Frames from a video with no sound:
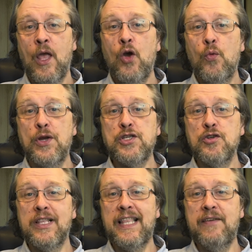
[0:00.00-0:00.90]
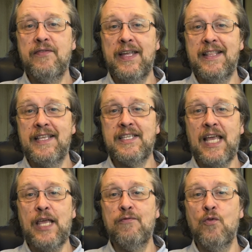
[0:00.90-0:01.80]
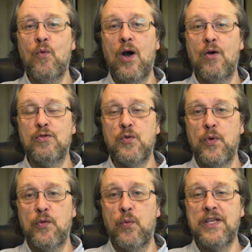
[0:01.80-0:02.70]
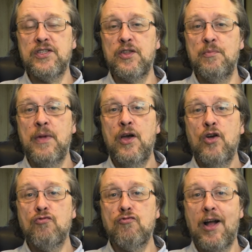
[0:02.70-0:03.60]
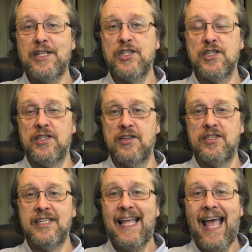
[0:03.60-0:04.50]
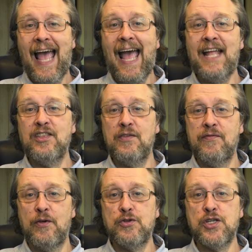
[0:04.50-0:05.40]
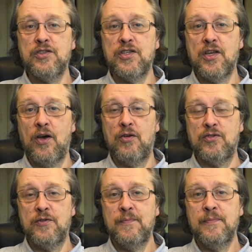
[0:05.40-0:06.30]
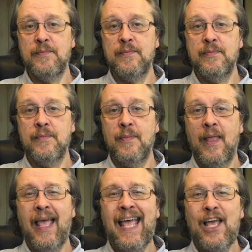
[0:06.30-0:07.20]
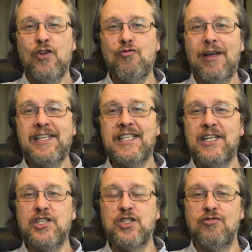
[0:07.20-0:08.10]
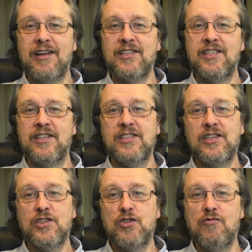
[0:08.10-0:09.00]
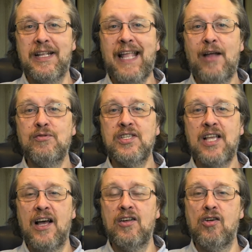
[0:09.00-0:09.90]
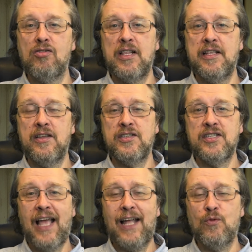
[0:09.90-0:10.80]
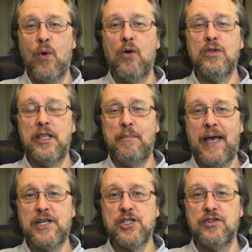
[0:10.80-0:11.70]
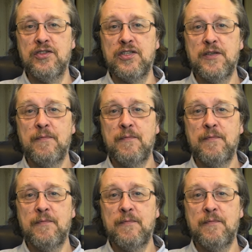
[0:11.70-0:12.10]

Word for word: We should live in this evil world with wisdom, righteousness, and devotion to God. Grace instructs us to renounce ungodliness and worldly passions.